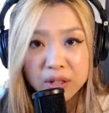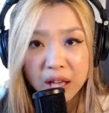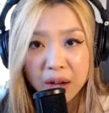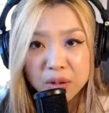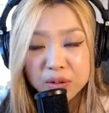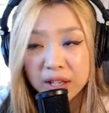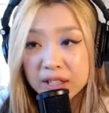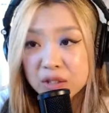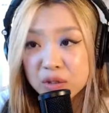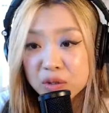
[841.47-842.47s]
you
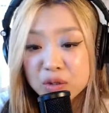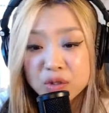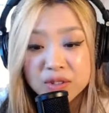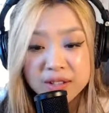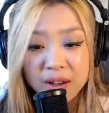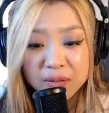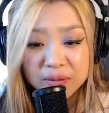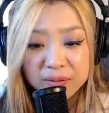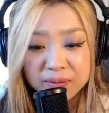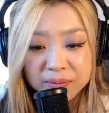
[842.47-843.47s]
can introduce
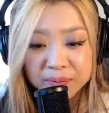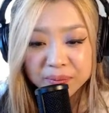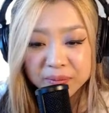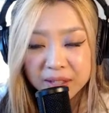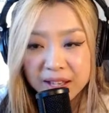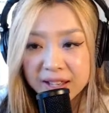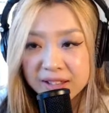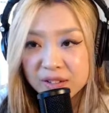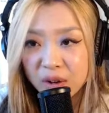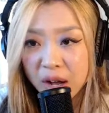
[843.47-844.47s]
yourself?
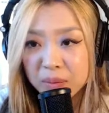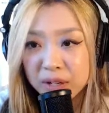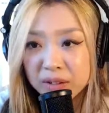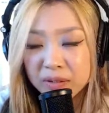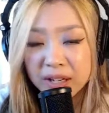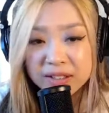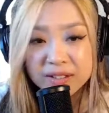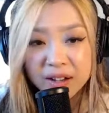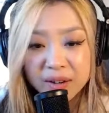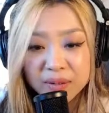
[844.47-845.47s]
So I'm gonna
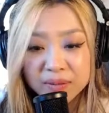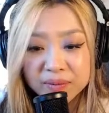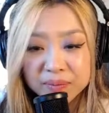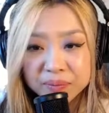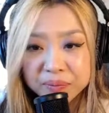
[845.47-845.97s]
write down